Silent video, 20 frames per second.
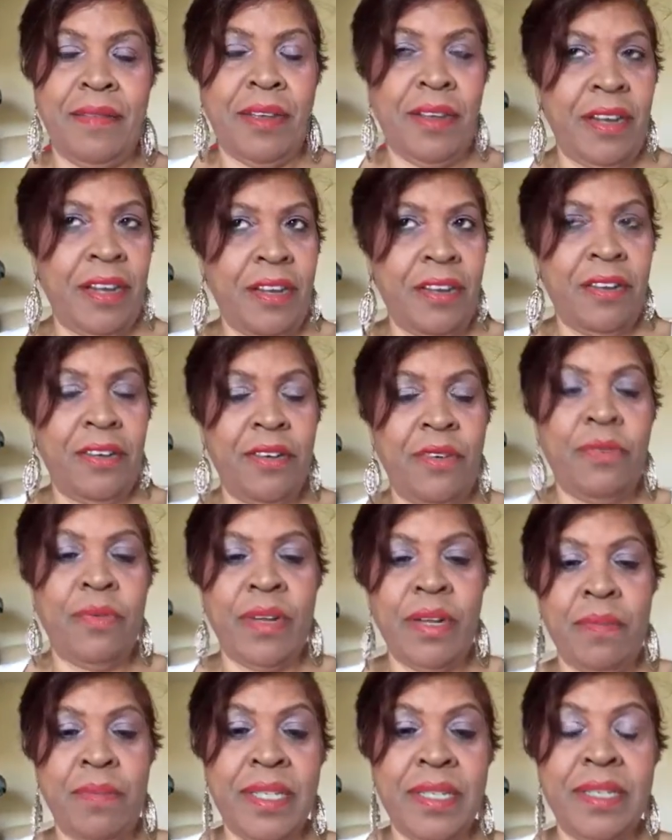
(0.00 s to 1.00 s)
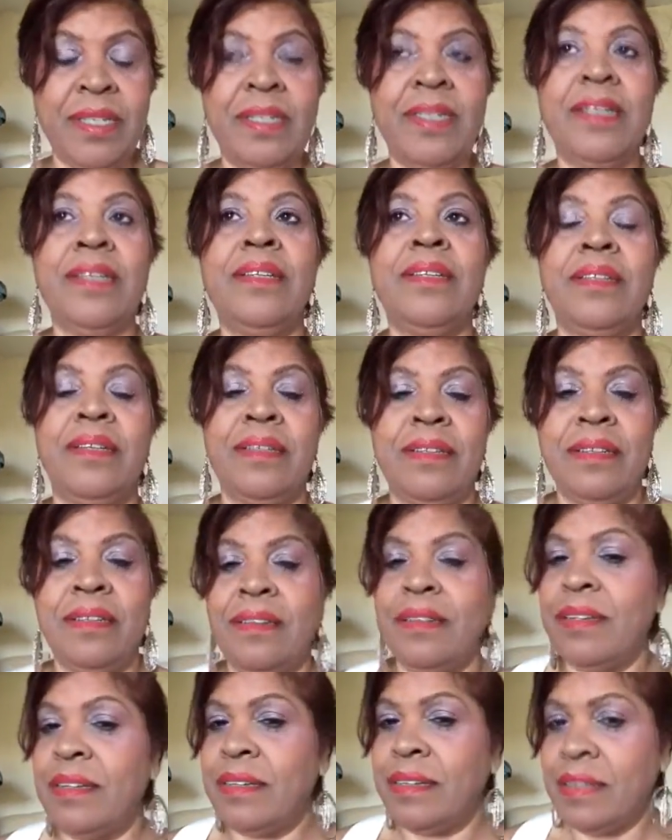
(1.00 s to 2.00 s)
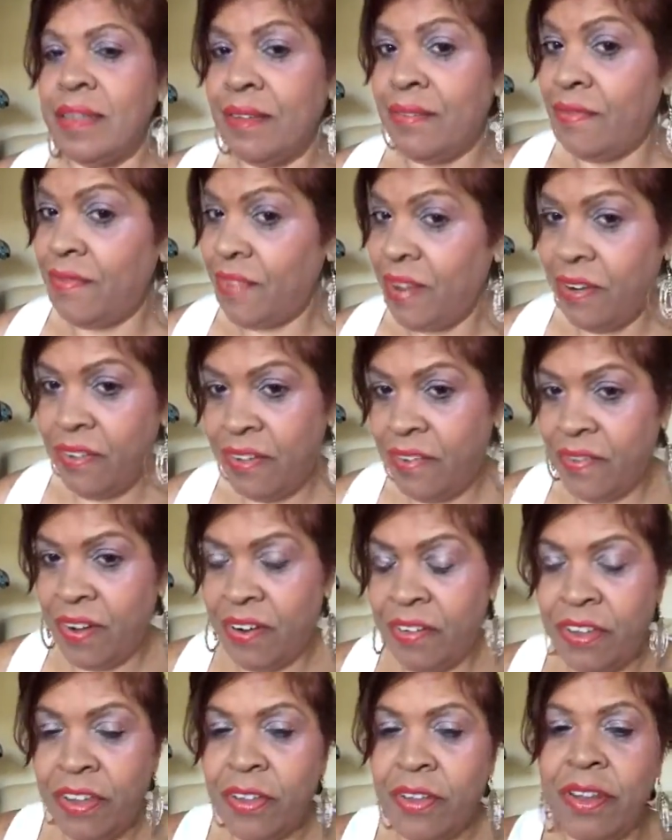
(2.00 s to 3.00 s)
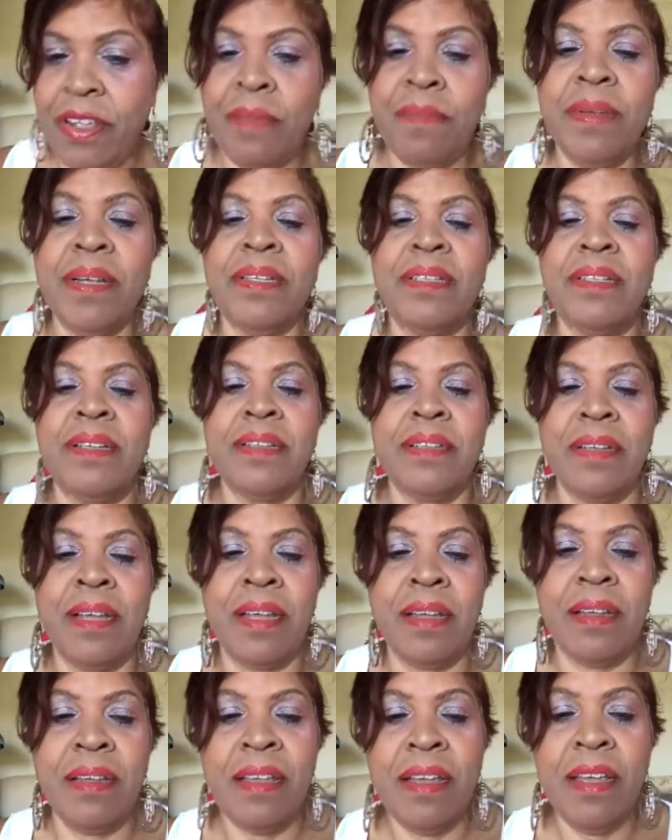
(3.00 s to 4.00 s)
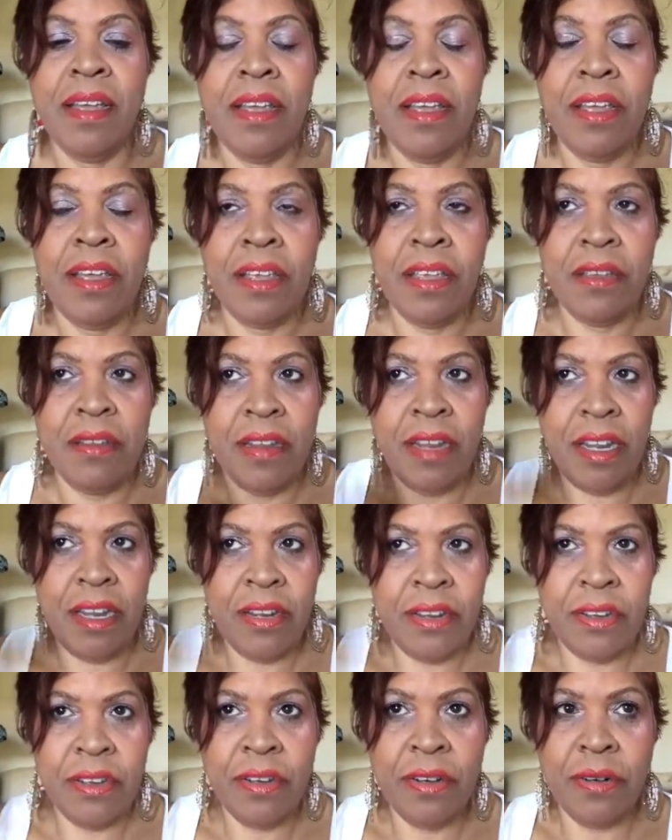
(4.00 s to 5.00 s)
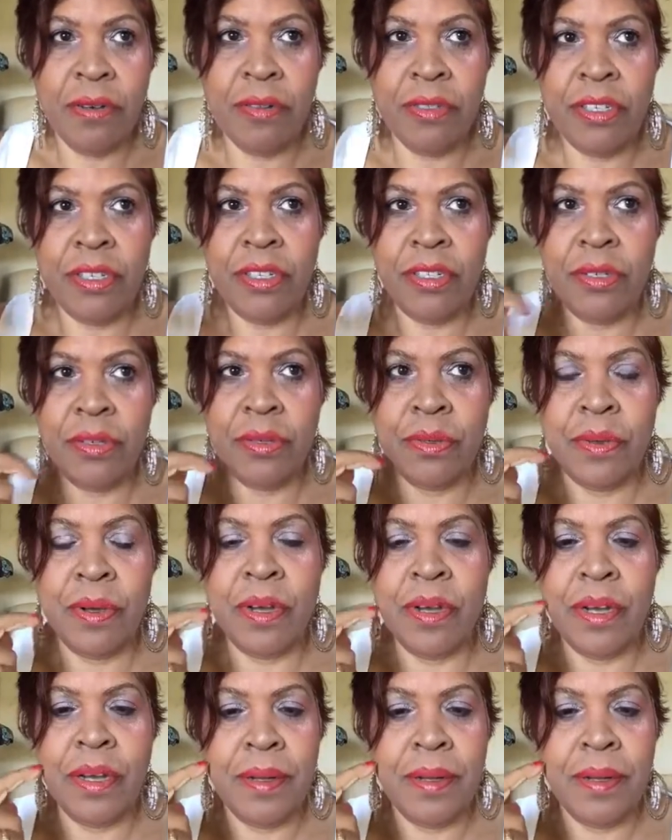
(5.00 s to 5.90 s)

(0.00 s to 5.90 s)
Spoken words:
you need to know what the business is. It's a very, very unique business, and you need to go to